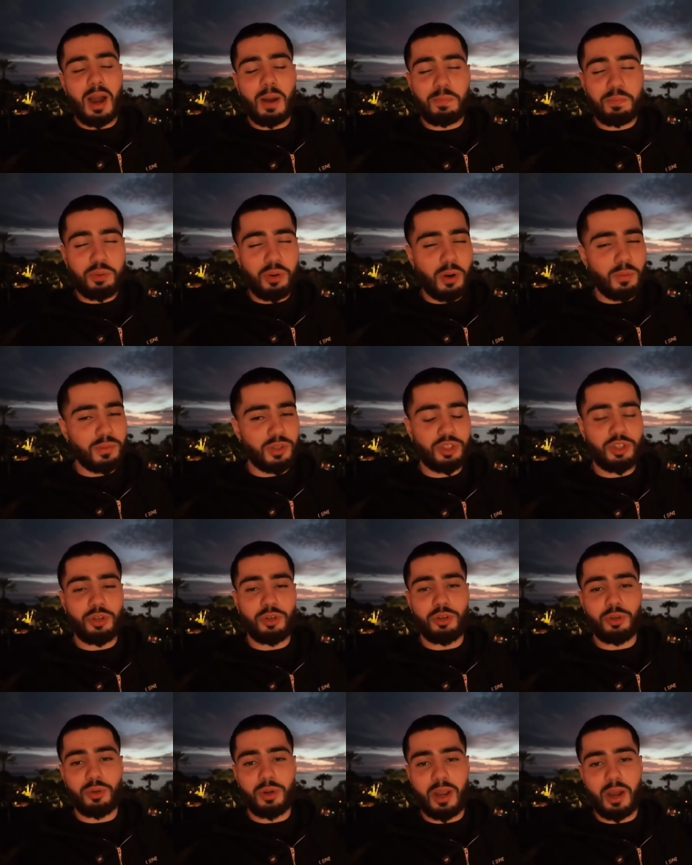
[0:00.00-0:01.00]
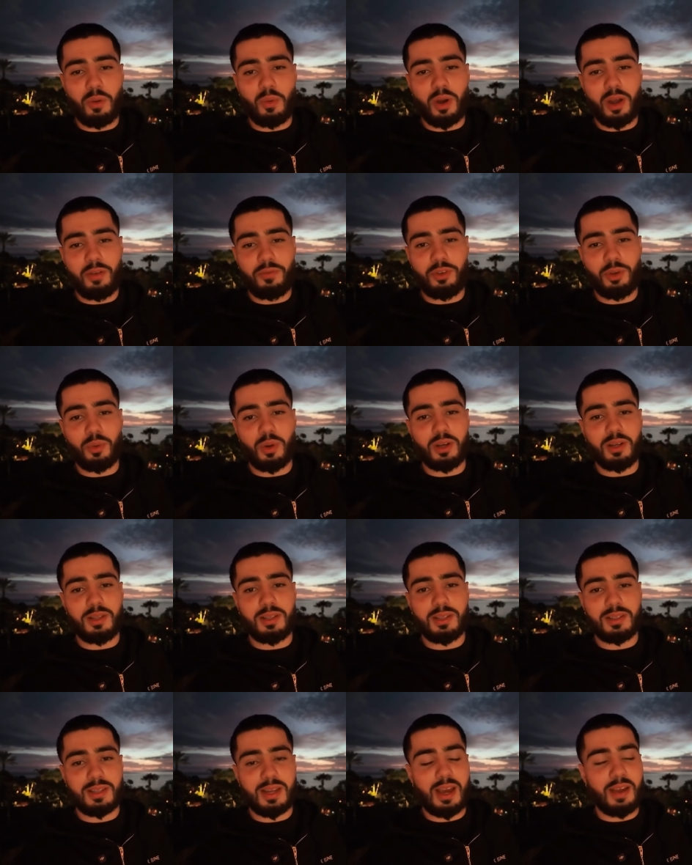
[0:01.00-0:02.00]
I promise you, you'll get whatever you want
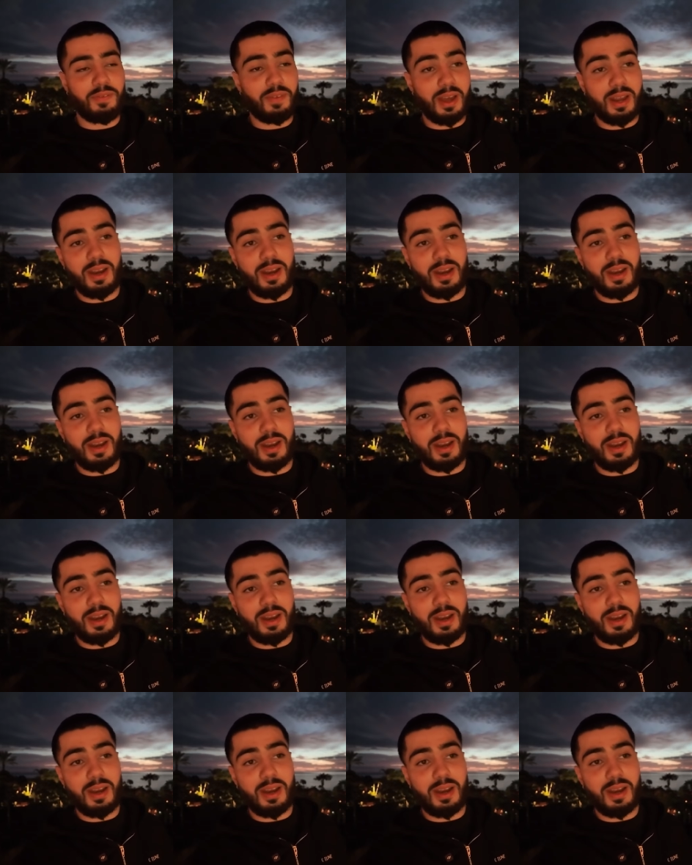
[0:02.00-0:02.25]
in this life.